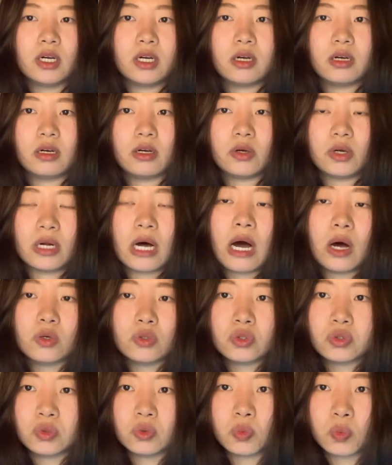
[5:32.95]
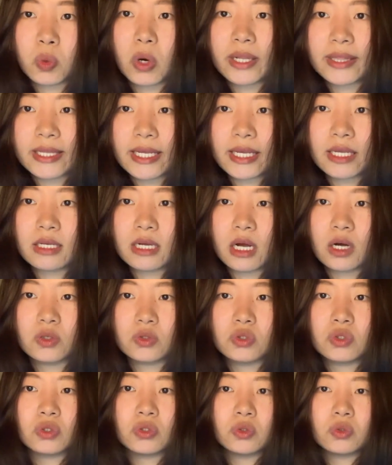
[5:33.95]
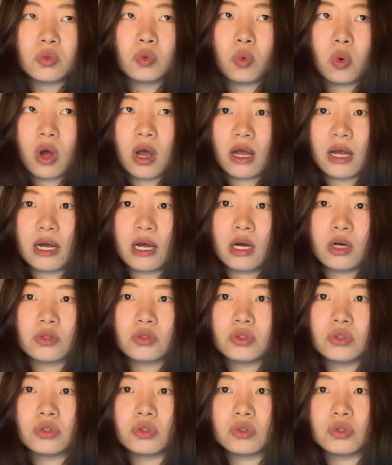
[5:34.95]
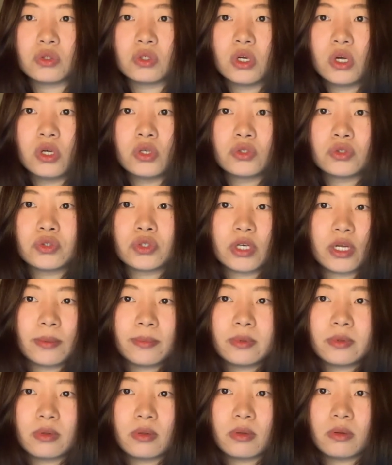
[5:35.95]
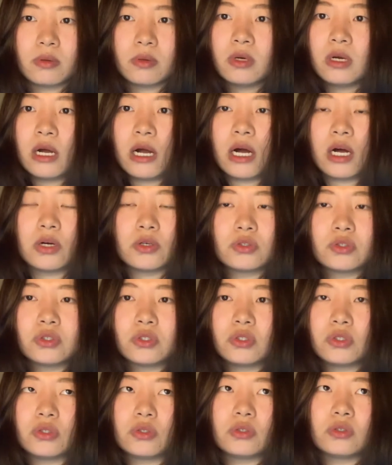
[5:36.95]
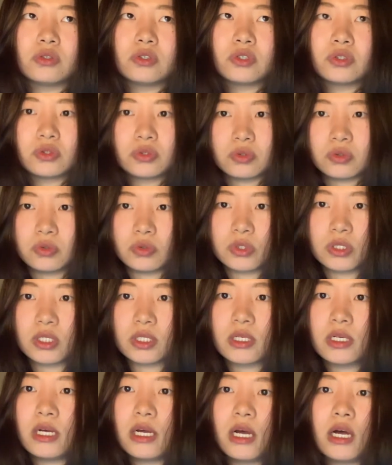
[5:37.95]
how to running, how to run, how to dribble, how to shoot,